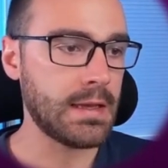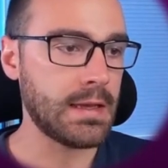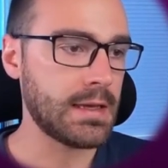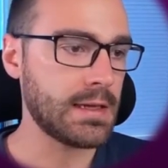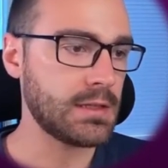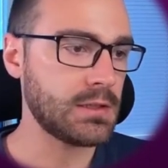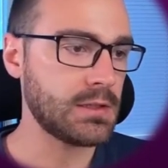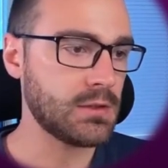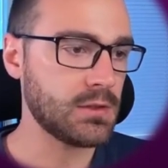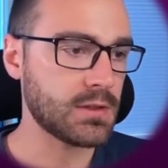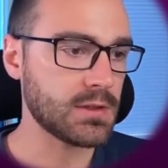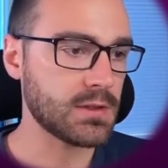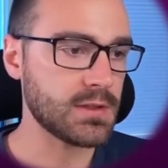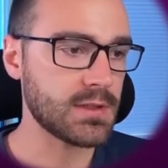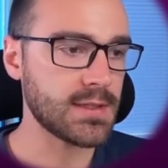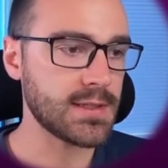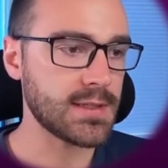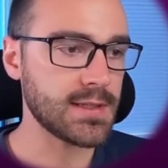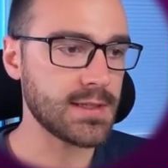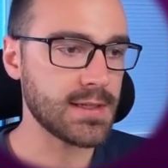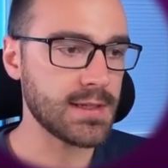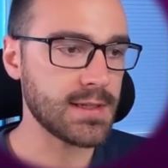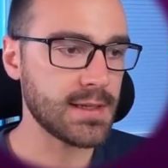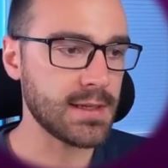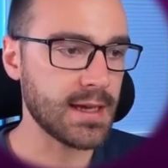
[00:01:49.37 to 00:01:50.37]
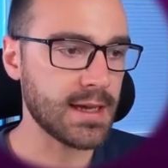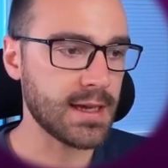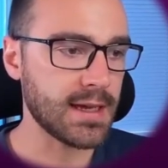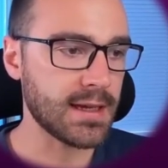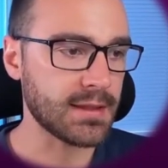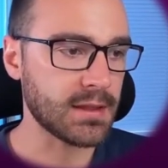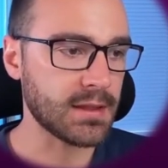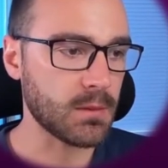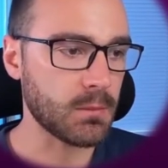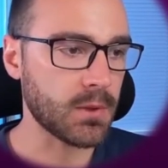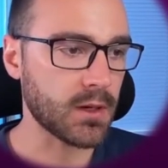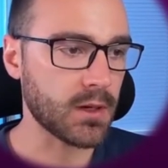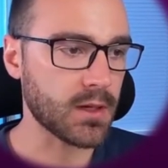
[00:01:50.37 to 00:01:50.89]
and you can see
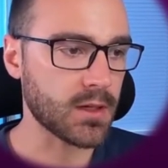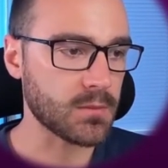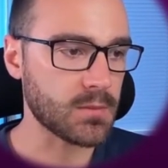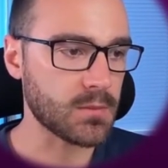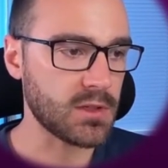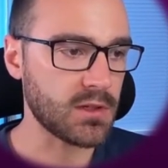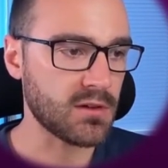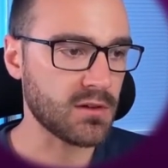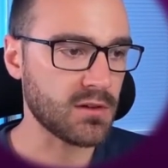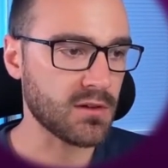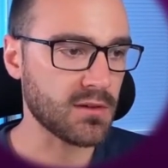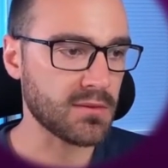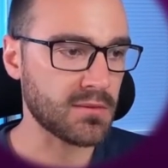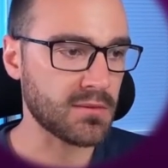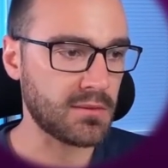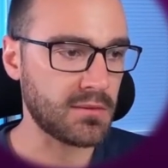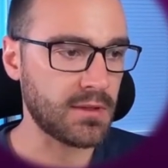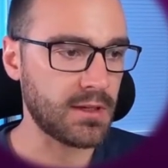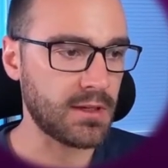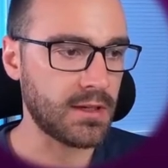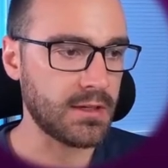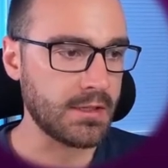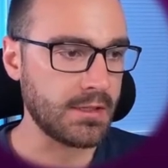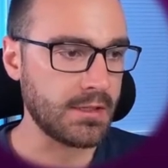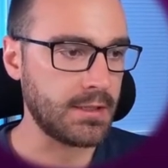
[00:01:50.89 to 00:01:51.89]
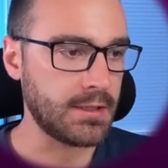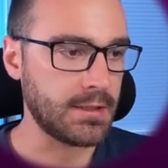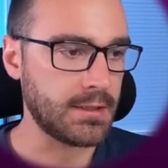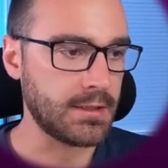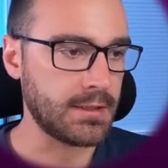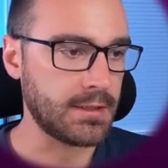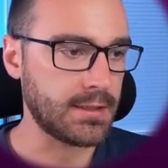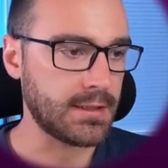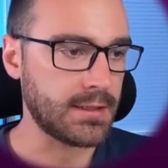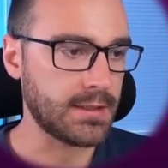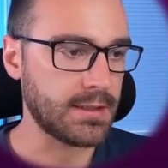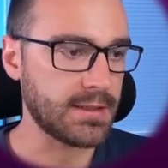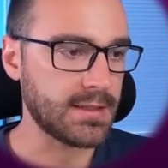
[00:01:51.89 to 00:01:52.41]
at the bottom here
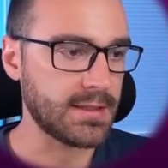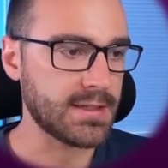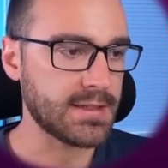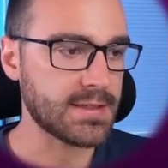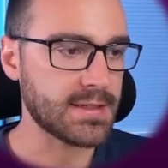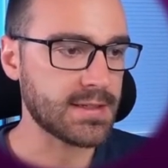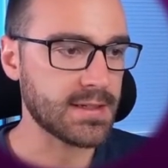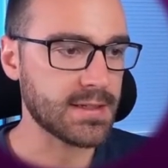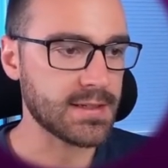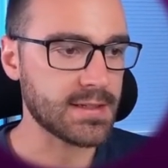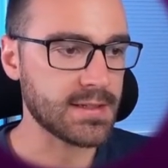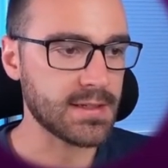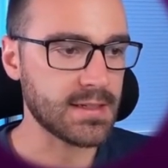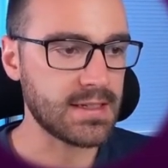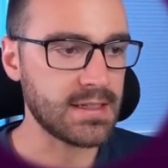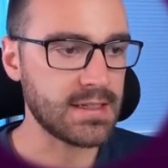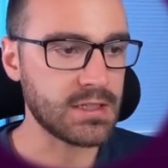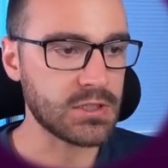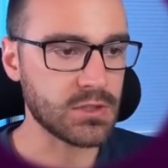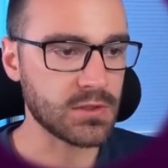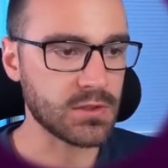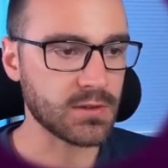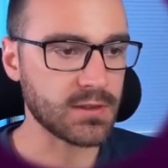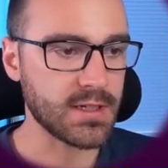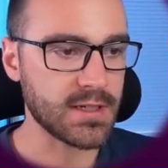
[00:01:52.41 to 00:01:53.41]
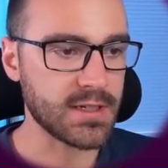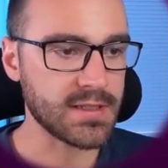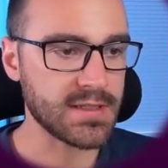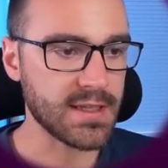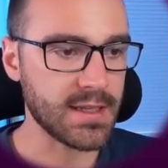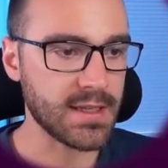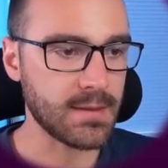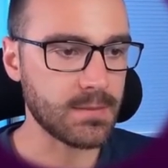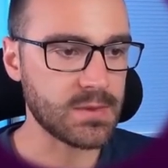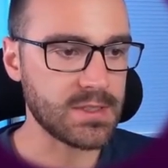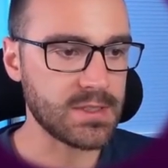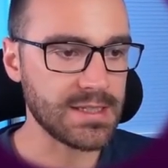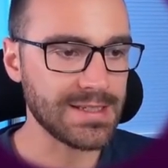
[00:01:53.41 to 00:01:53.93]
it says initialize
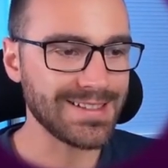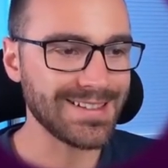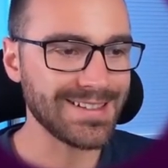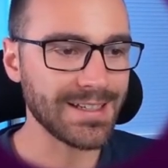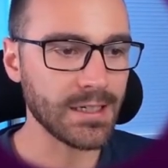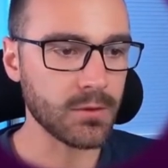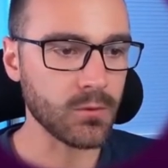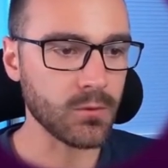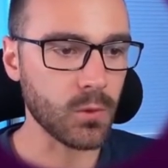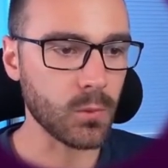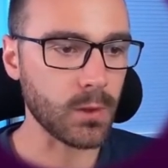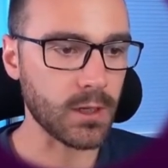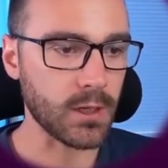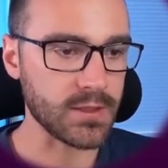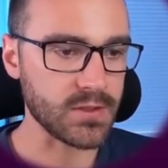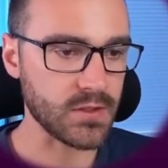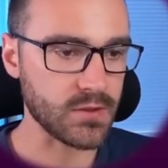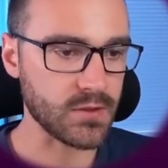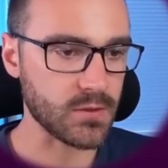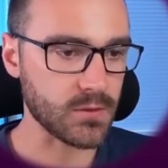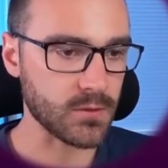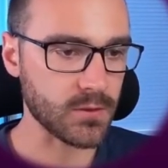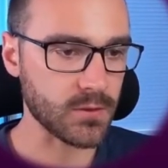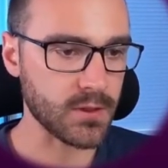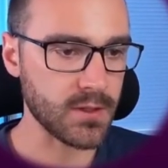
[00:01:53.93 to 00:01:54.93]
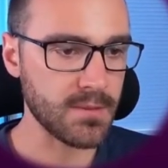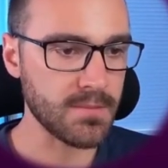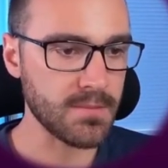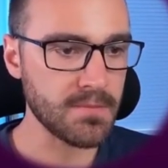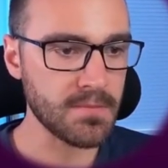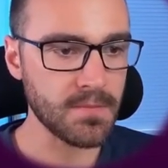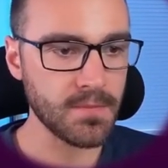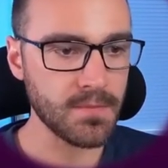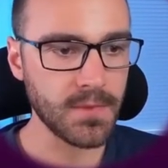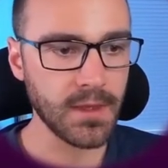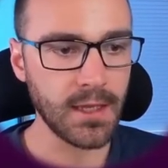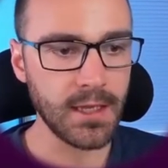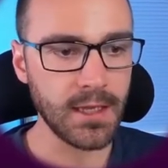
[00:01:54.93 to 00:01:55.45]
empty Git repository,
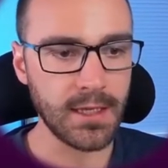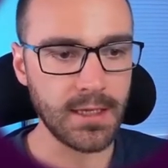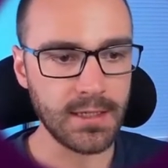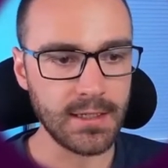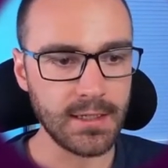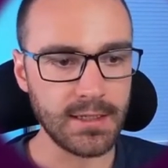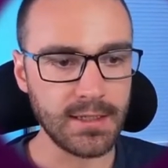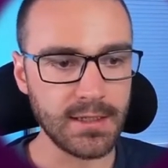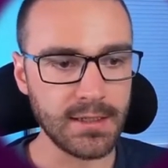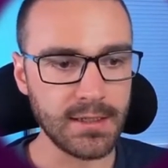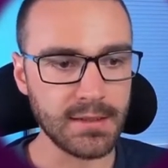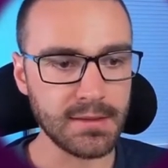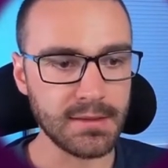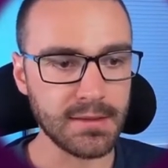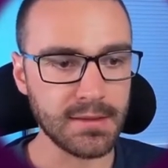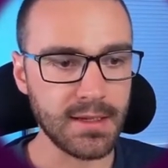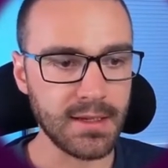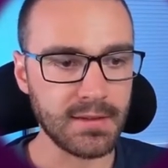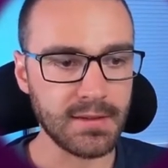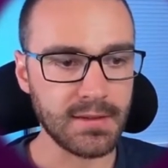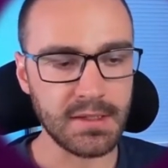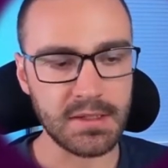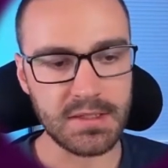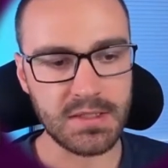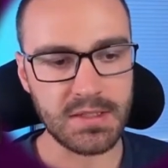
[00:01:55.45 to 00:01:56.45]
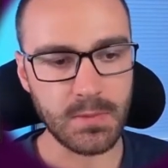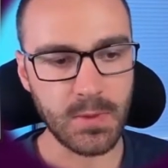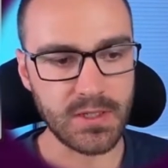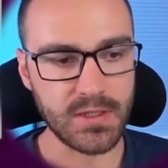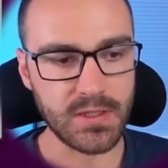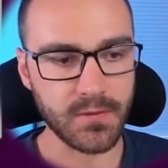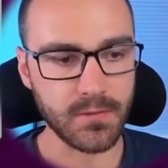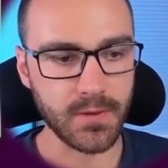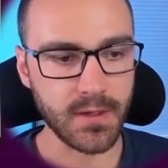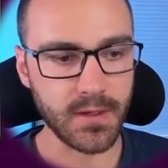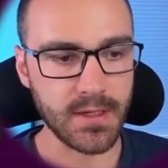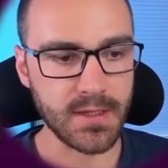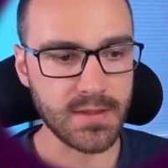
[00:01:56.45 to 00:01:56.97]
and then it
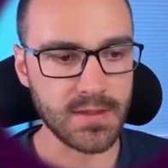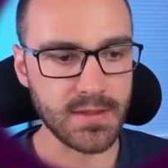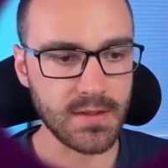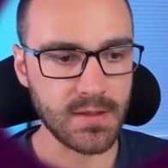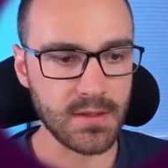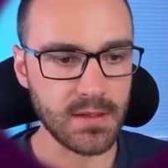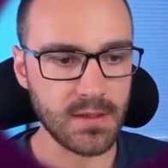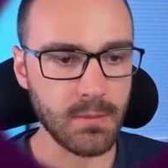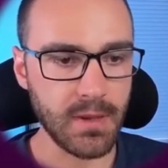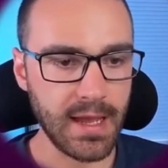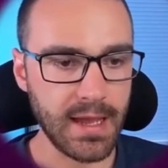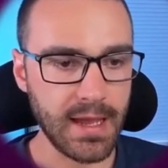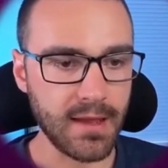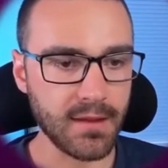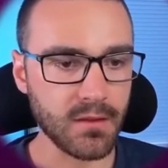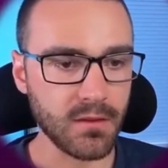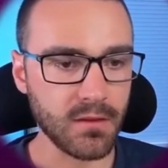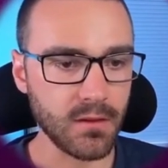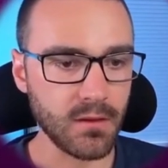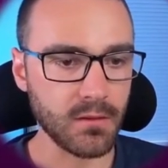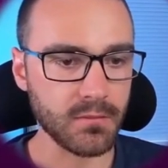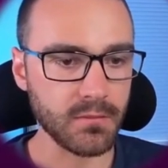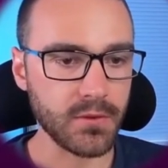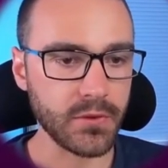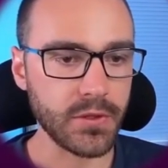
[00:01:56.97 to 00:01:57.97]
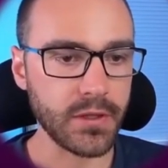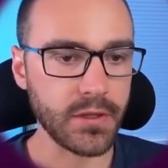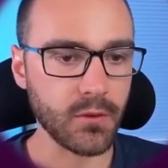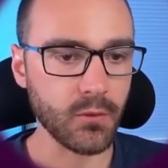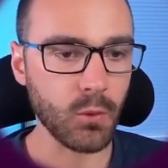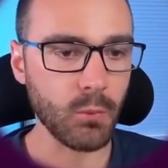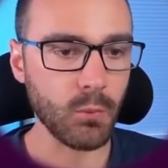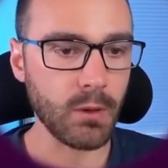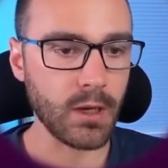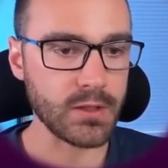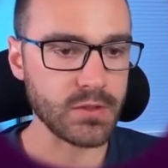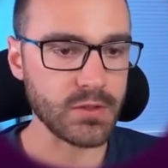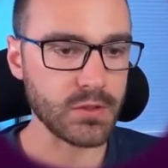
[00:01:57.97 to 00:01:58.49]
specifies the path of the Git
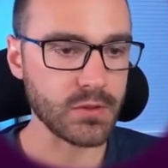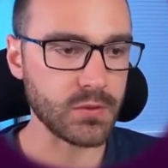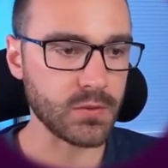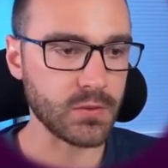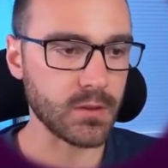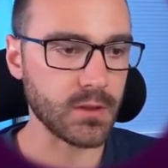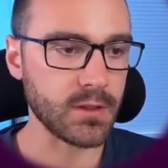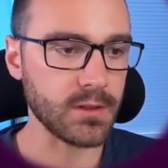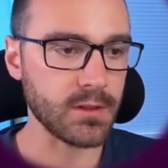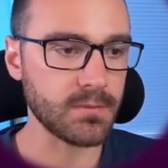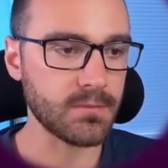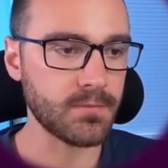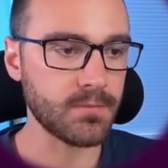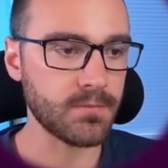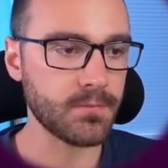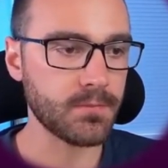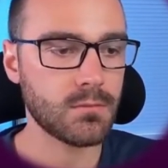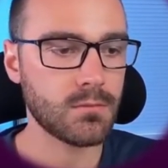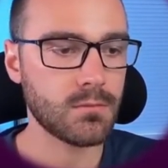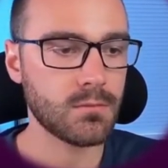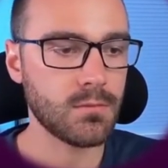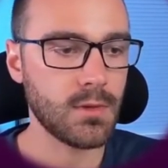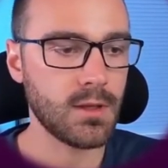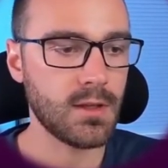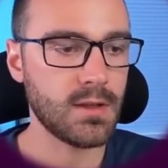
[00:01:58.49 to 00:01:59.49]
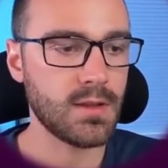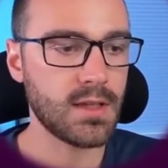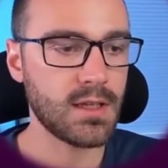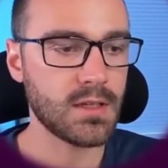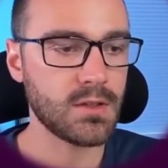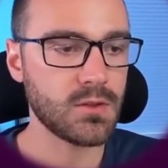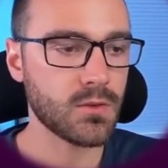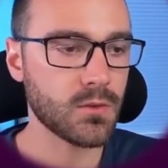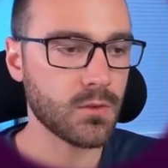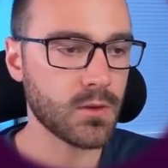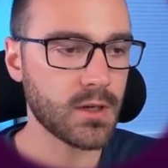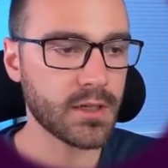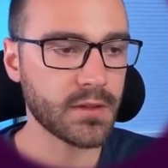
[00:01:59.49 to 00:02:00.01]
repository. And then
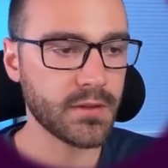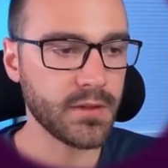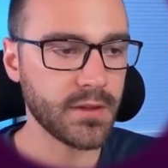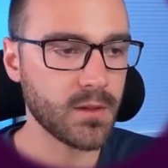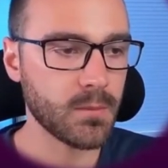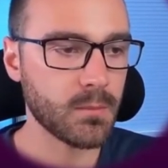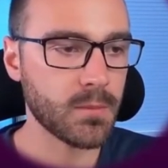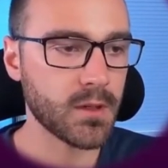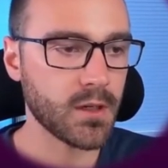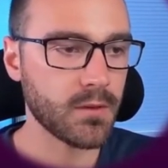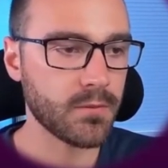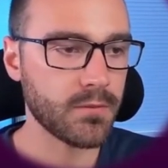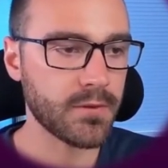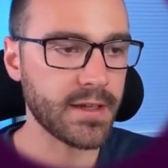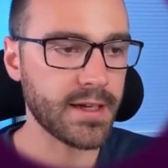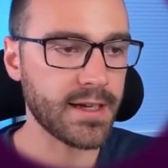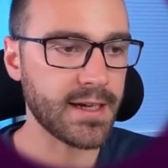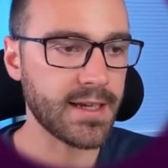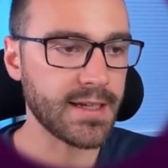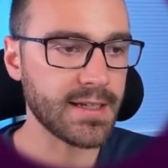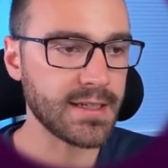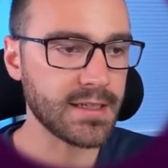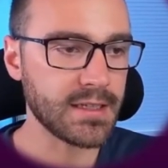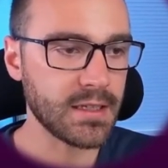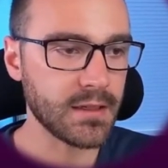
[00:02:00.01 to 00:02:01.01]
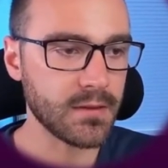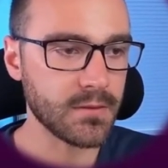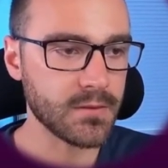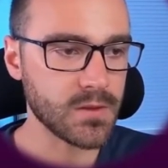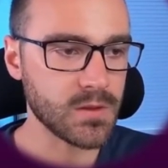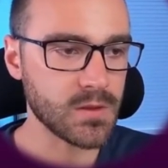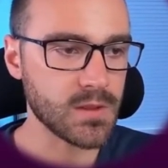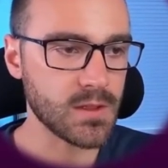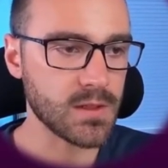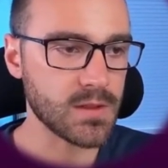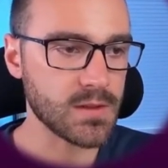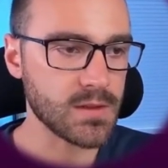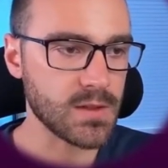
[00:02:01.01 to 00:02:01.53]
directly above that, it
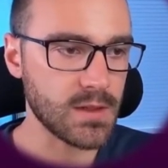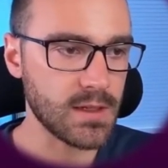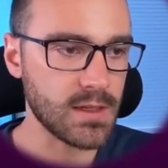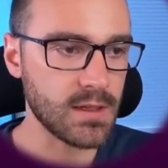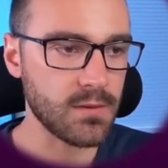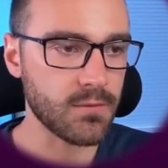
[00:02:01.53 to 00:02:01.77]
gives us an